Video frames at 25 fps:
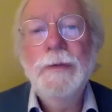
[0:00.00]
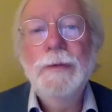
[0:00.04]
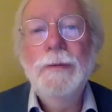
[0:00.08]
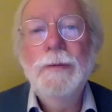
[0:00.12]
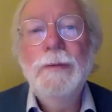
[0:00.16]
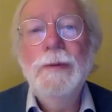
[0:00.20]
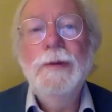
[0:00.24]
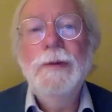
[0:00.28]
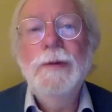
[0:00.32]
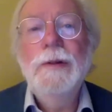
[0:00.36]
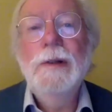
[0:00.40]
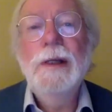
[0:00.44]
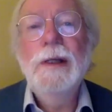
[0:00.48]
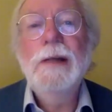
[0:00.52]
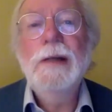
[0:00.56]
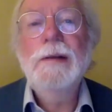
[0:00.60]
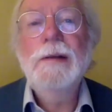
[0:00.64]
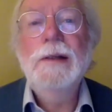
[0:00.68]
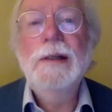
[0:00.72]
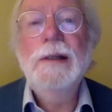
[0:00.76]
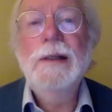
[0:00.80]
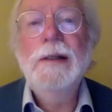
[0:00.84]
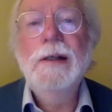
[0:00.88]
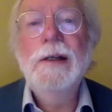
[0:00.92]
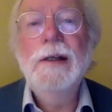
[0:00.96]
with the
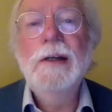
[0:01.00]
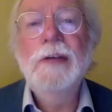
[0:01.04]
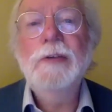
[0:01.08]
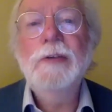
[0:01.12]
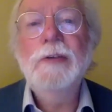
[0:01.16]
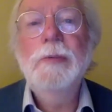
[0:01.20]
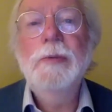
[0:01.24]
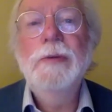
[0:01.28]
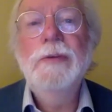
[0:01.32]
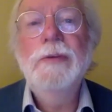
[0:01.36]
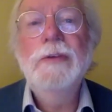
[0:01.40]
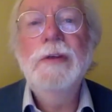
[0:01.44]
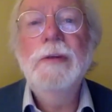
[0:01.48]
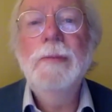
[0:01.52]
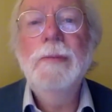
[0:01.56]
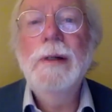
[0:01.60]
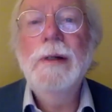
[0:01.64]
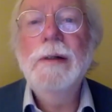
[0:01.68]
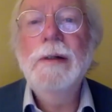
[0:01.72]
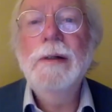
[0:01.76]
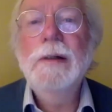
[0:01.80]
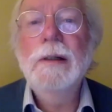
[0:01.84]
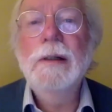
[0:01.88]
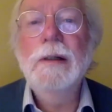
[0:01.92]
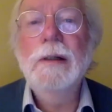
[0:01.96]
ethnic diasporas in
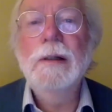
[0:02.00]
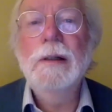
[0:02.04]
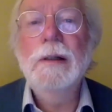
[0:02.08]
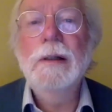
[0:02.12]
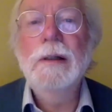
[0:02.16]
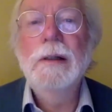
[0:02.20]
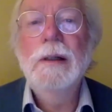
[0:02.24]
America